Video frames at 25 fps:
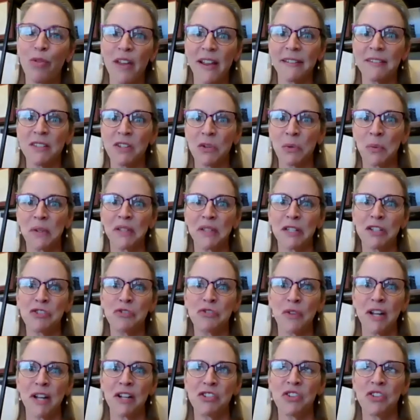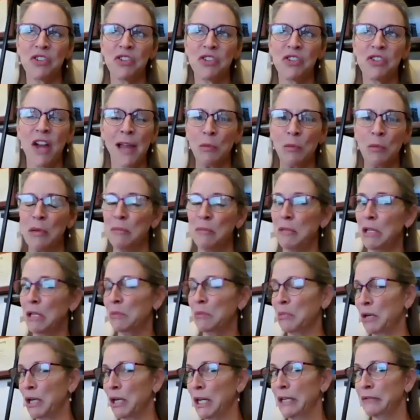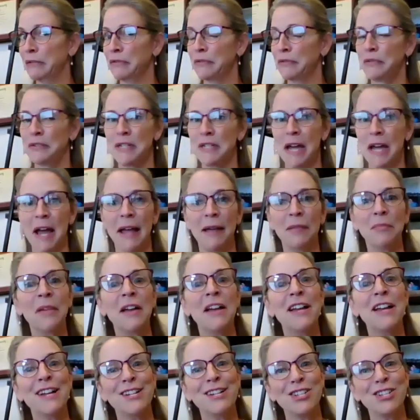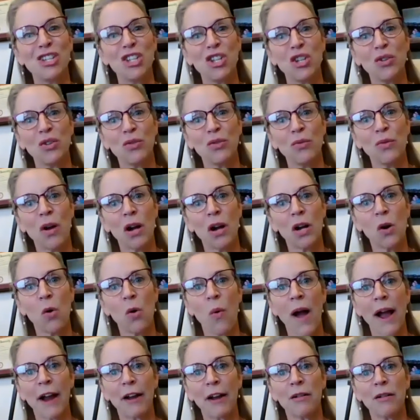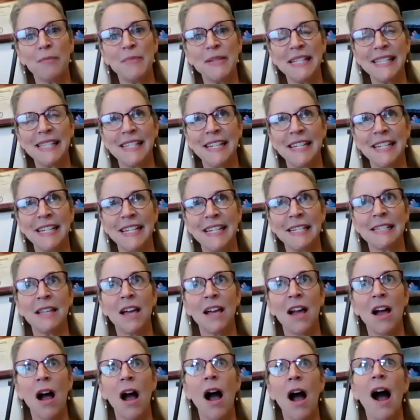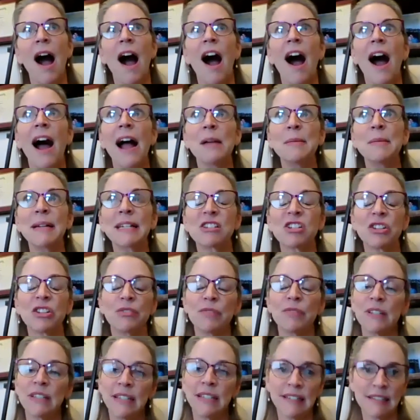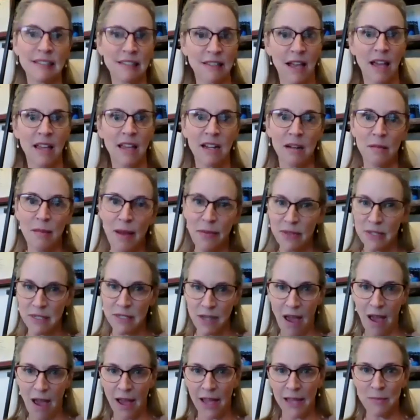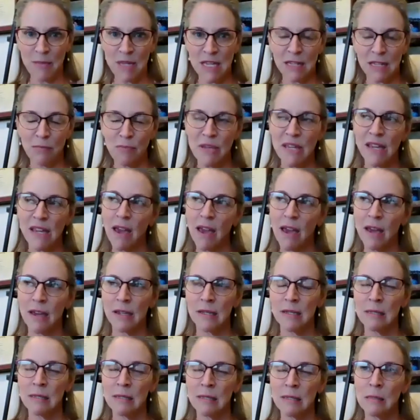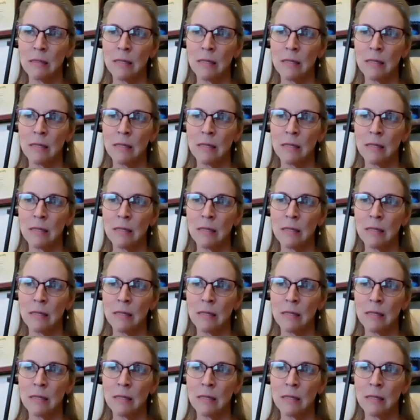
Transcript: think it's a really strange time, or maybe a brave time to acquire a business. I'm actually really excited about the timing because